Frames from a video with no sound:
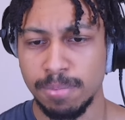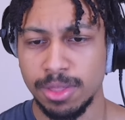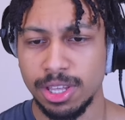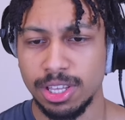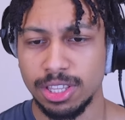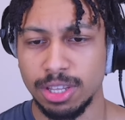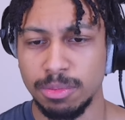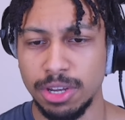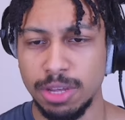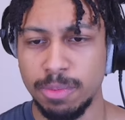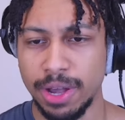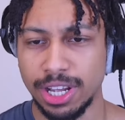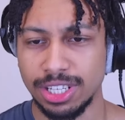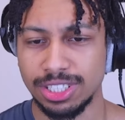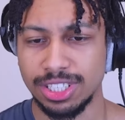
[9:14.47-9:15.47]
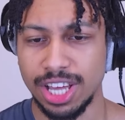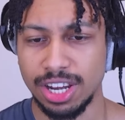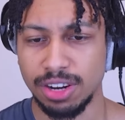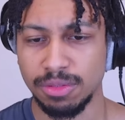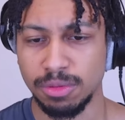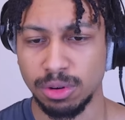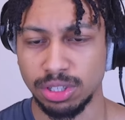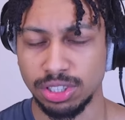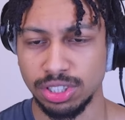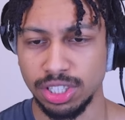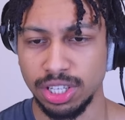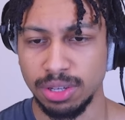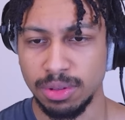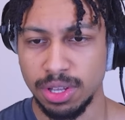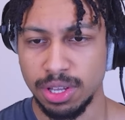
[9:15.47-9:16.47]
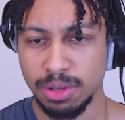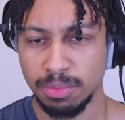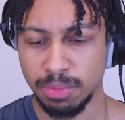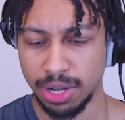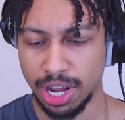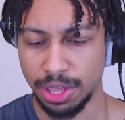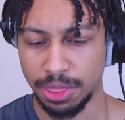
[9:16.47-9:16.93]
The Mini P.E.K.K.A is dead, unfortunately. But I